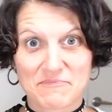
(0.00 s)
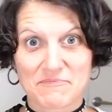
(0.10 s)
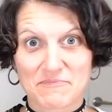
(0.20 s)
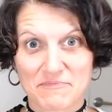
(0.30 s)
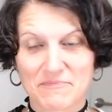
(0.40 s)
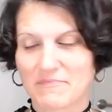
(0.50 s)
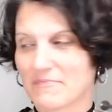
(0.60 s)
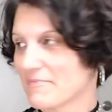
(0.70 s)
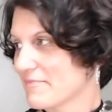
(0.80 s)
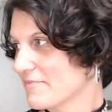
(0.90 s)

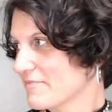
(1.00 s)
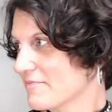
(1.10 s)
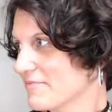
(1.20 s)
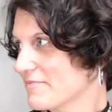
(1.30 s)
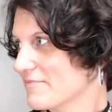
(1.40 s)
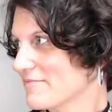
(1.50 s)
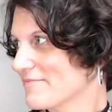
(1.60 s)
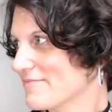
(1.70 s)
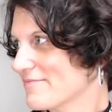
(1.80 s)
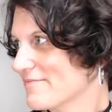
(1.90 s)

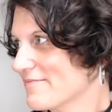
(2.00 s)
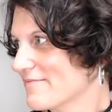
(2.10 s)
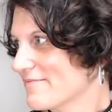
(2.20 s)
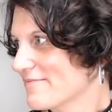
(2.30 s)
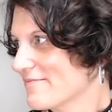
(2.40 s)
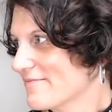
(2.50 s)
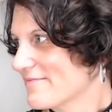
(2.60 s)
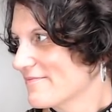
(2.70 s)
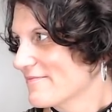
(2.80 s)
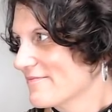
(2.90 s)

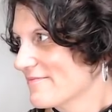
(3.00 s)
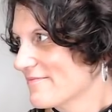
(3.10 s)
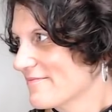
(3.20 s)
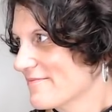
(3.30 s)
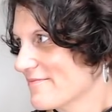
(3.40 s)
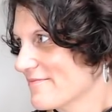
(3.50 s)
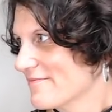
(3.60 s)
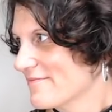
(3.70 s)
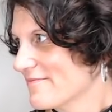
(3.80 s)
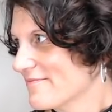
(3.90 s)

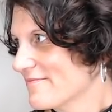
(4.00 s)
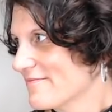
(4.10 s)
(not speaking)